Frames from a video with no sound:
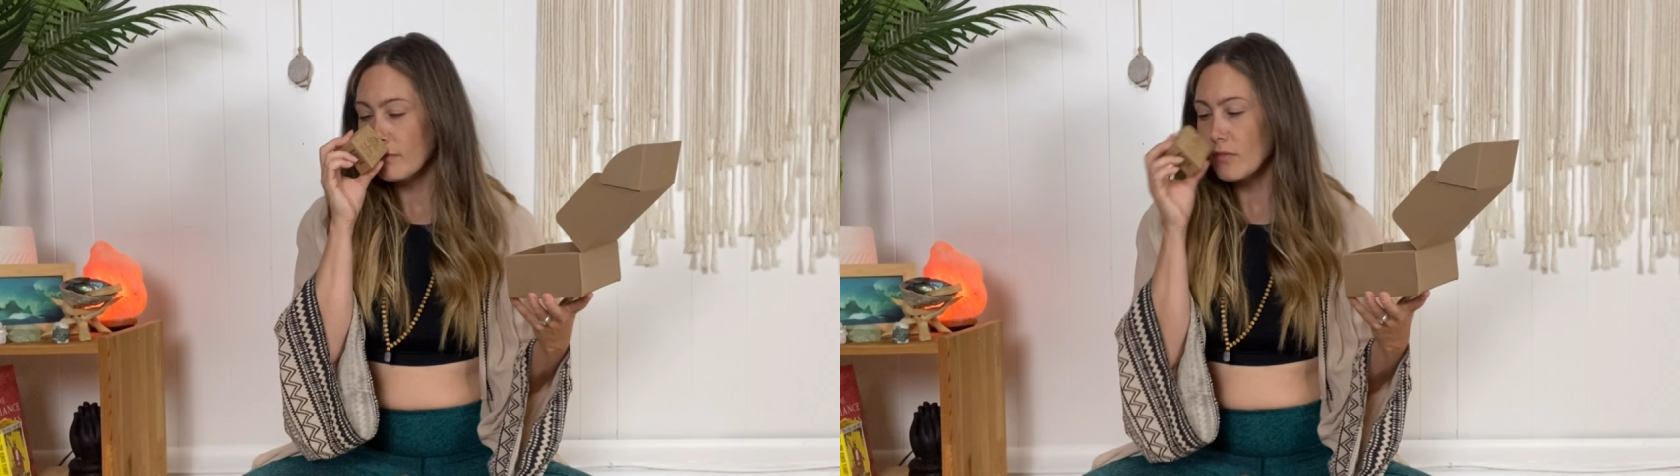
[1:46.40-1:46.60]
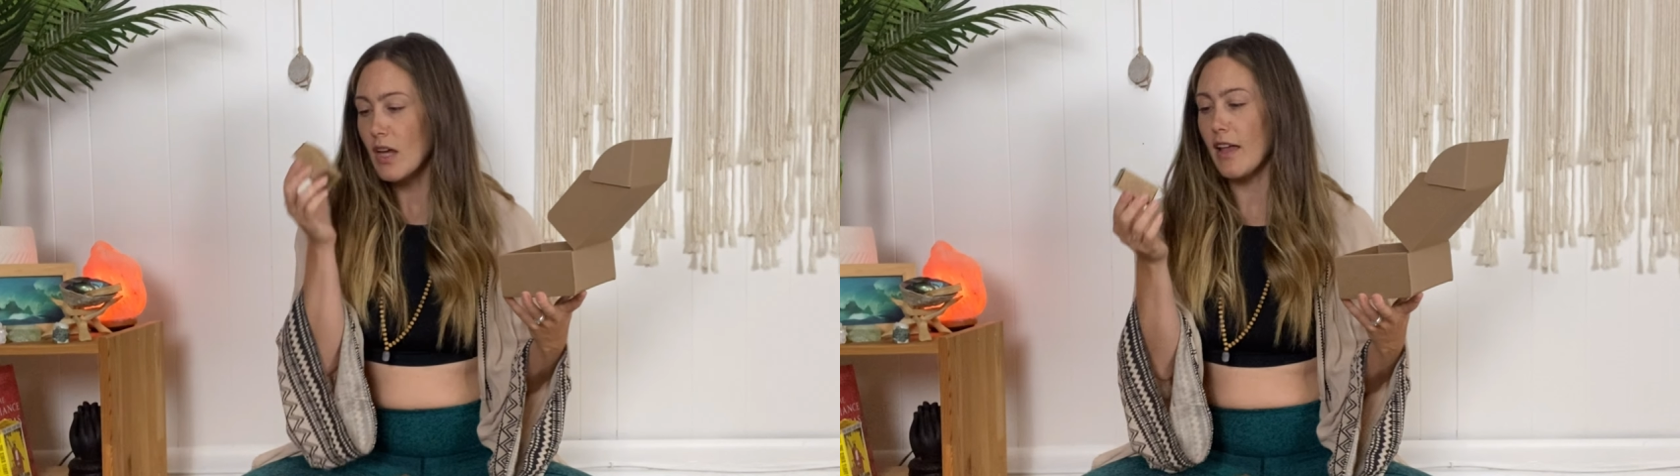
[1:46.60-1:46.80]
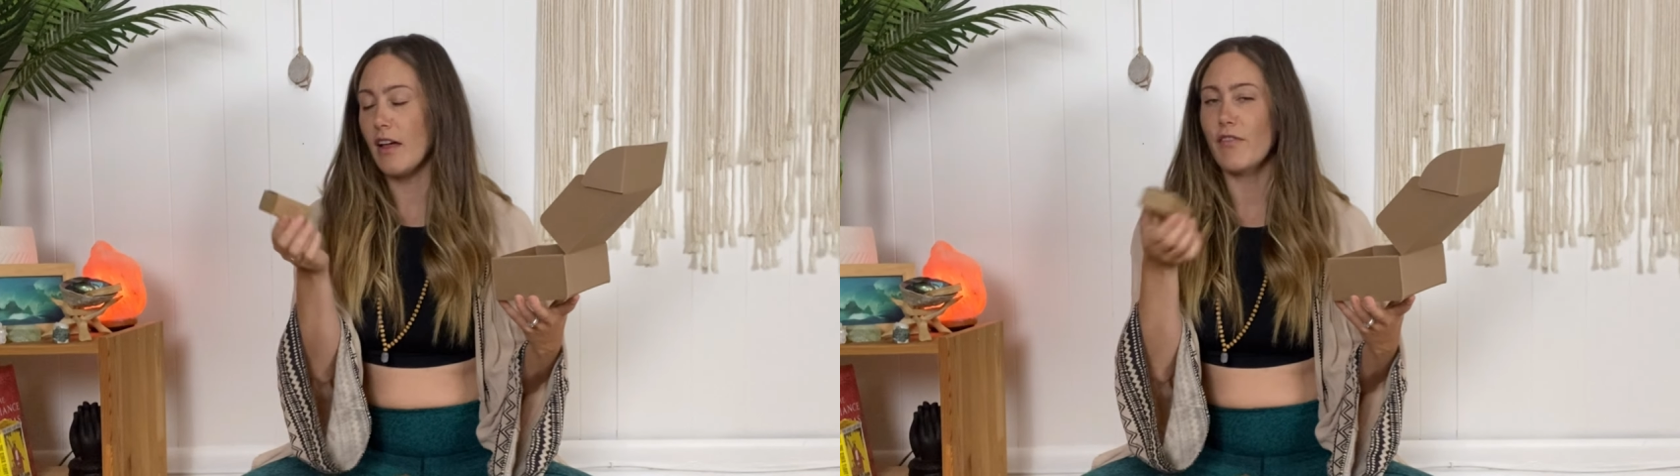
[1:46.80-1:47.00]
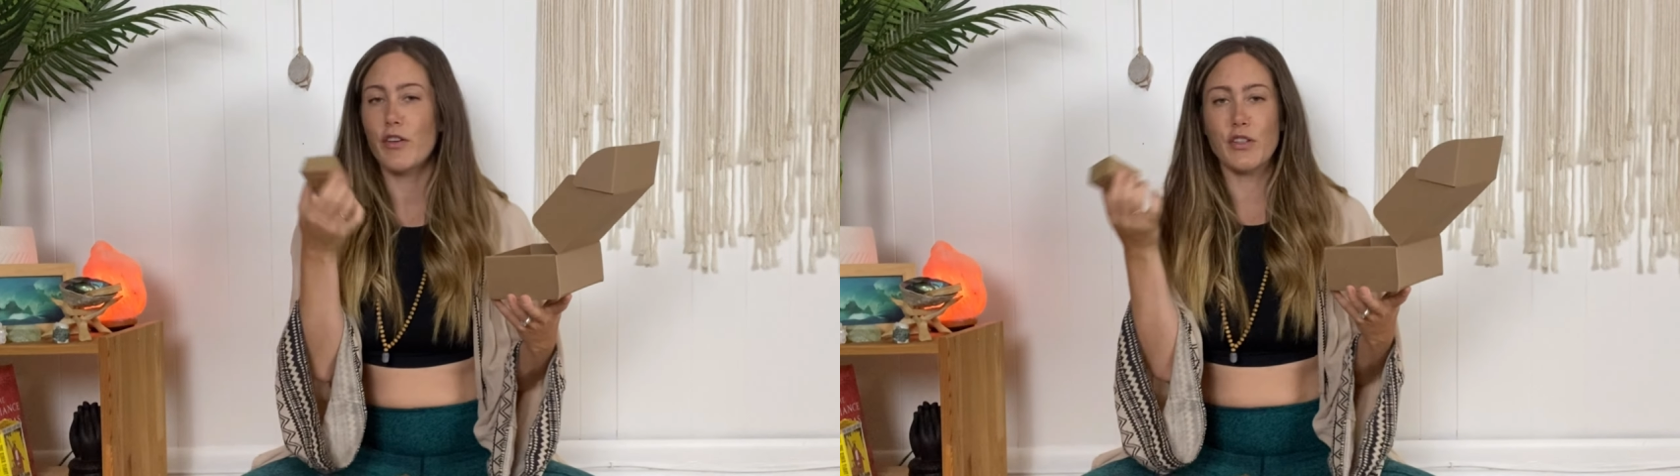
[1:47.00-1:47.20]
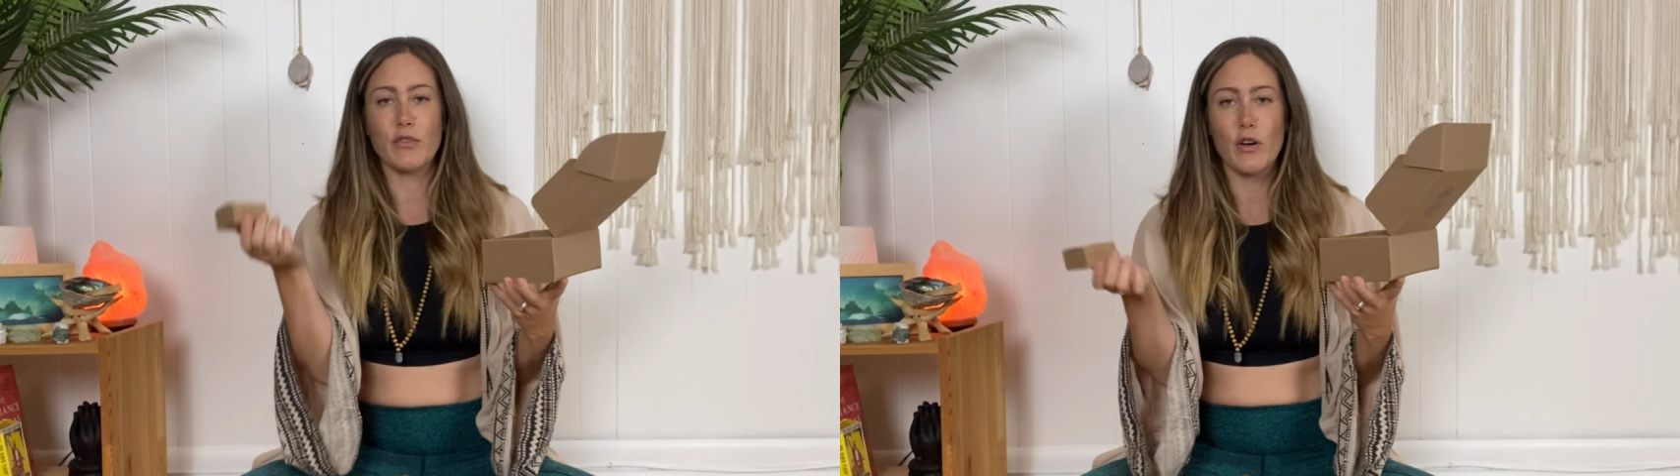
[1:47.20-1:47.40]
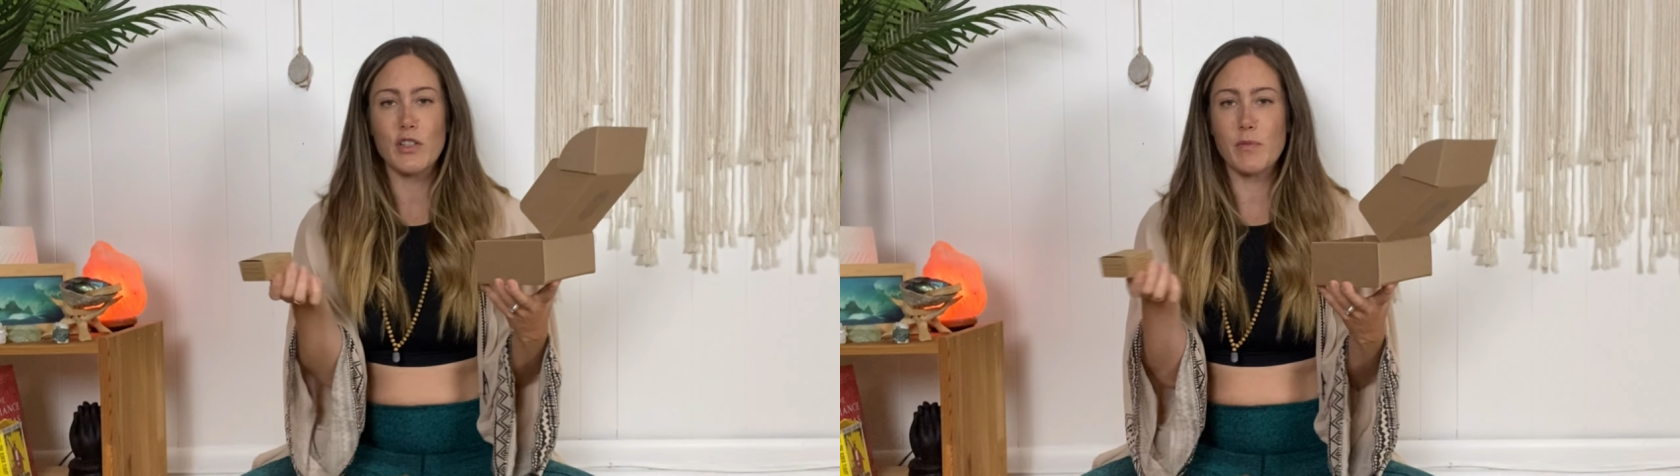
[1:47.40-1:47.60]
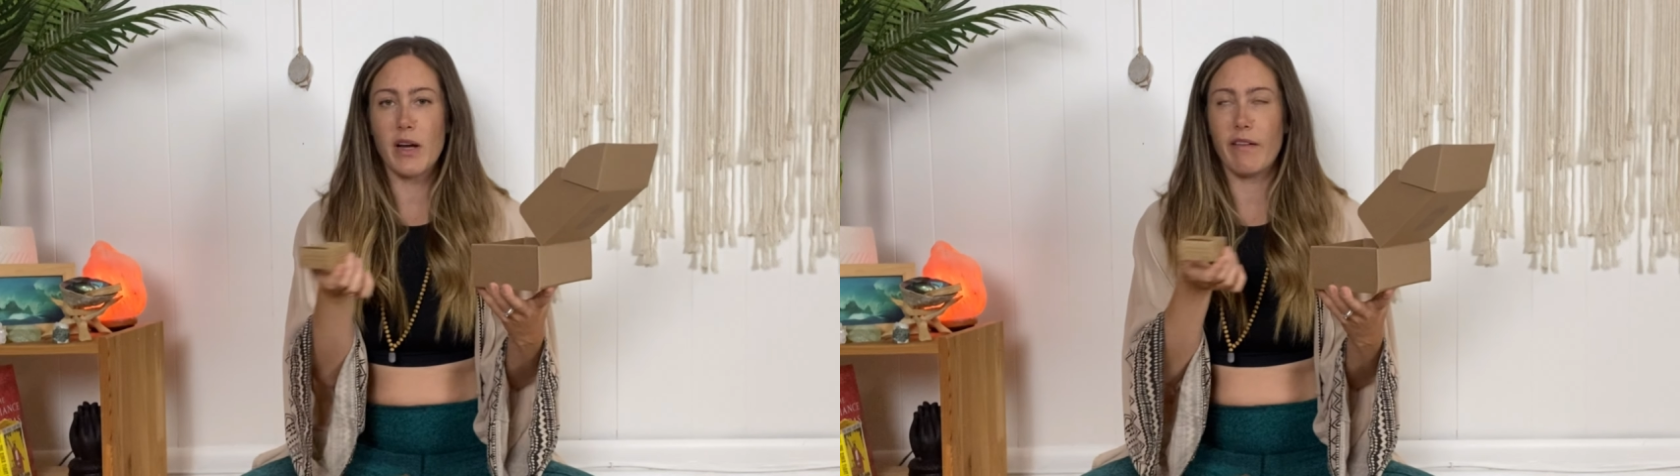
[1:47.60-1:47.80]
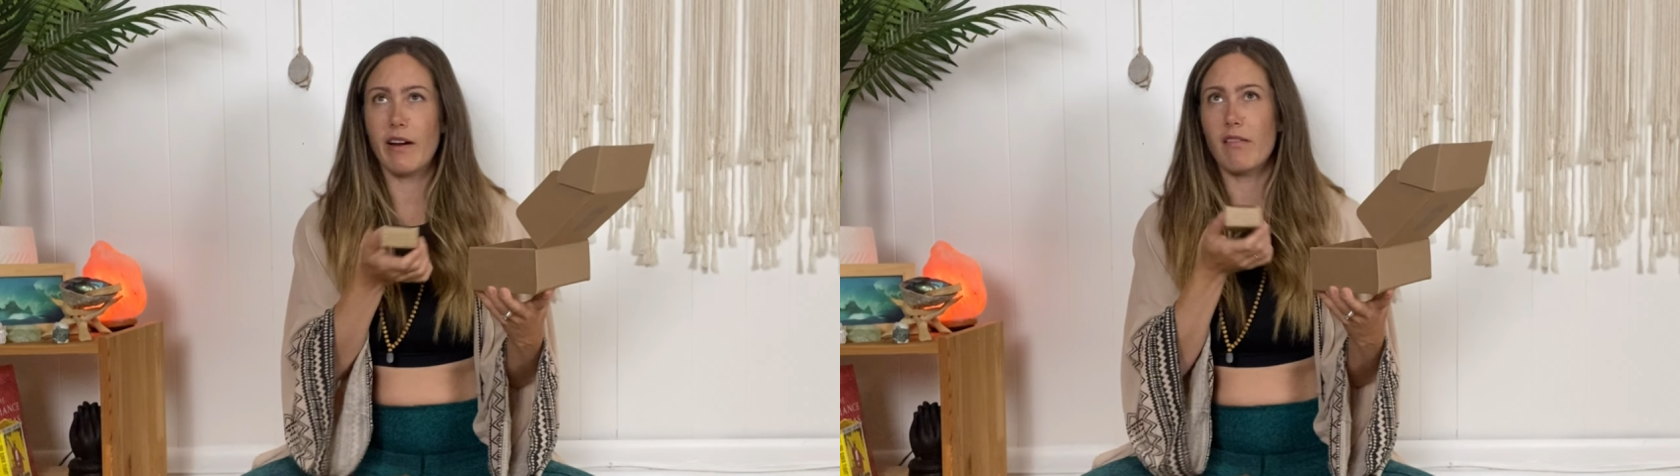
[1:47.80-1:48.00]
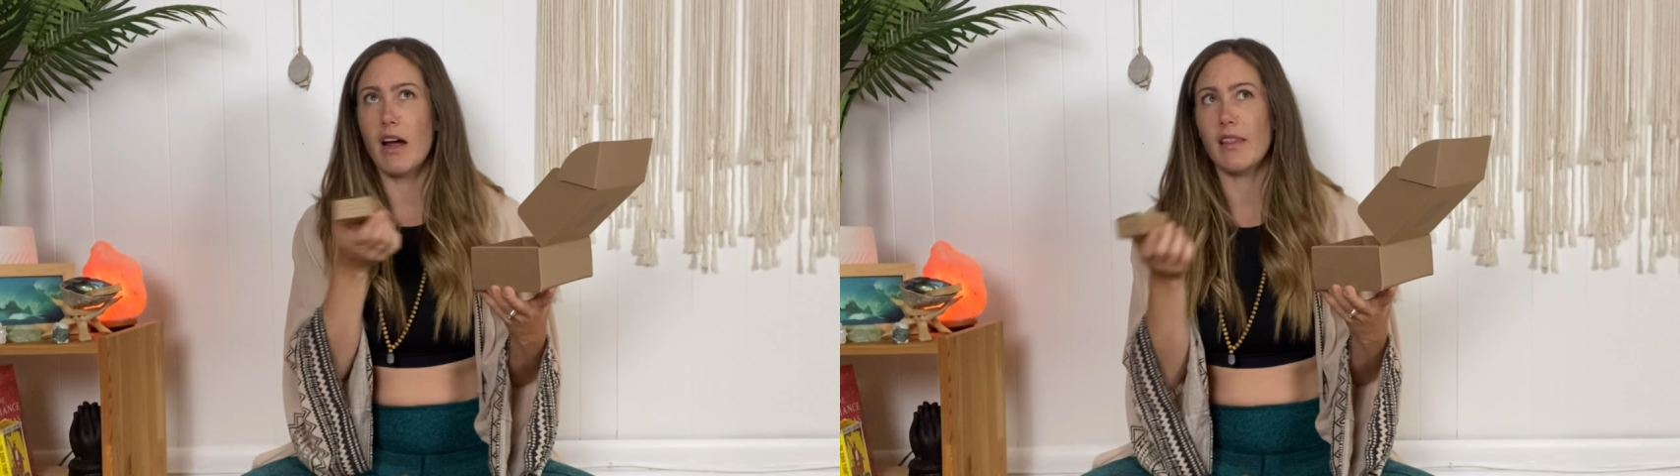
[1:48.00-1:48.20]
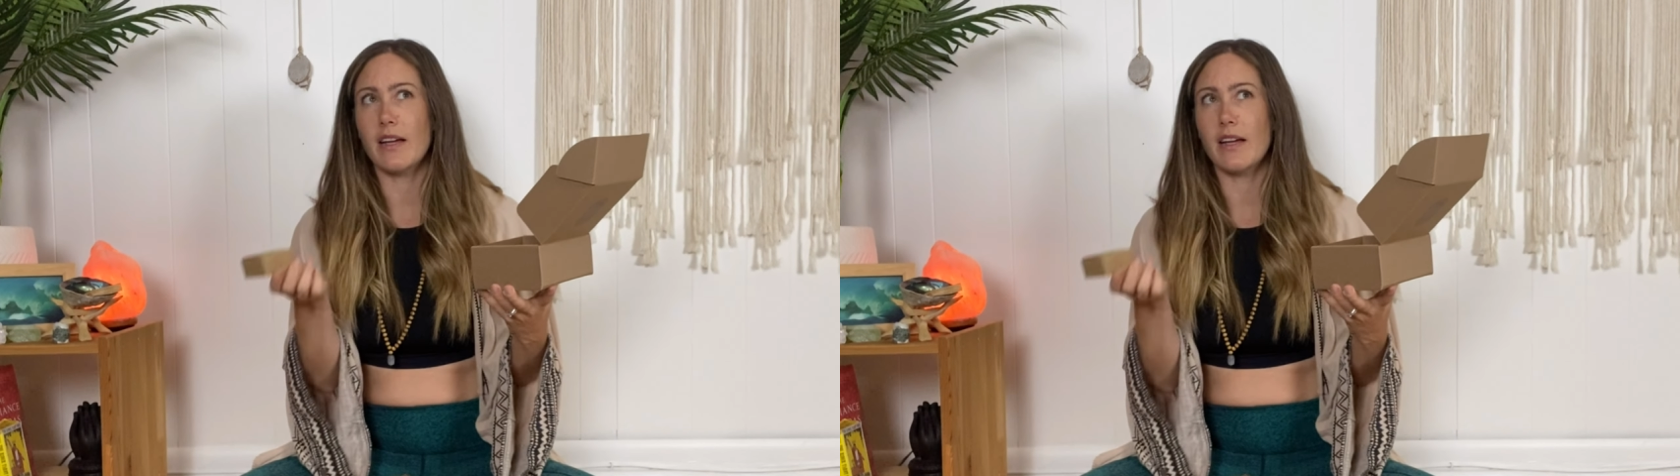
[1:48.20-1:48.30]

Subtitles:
I love using rosemary around